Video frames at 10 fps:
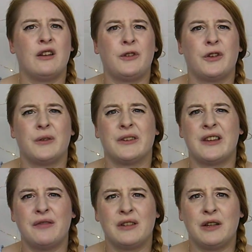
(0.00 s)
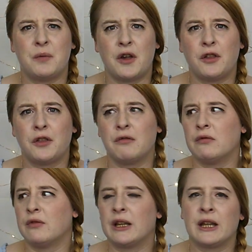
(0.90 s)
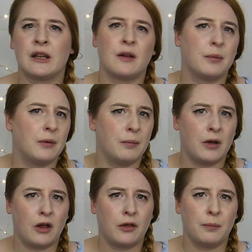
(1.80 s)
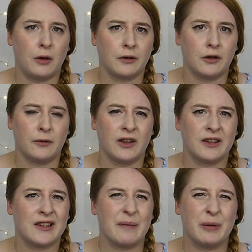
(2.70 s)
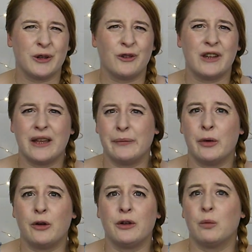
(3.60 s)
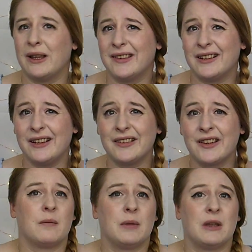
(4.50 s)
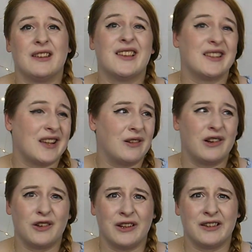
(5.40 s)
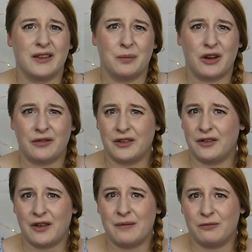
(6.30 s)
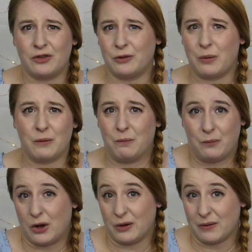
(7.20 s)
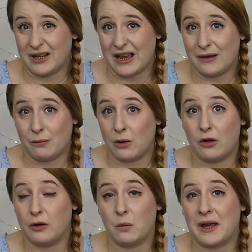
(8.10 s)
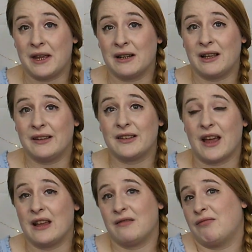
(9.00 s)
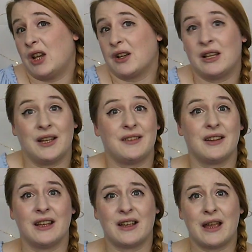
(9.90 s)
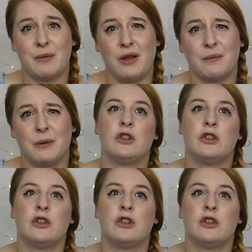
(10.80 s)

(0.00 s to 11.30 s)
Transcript: And also it's definitely worth ringing up the Bath box office and putting your name on a waiting list, because that's how I got into the breakfast event, just by putting my name on a waiting list, and luckily a ticket came up.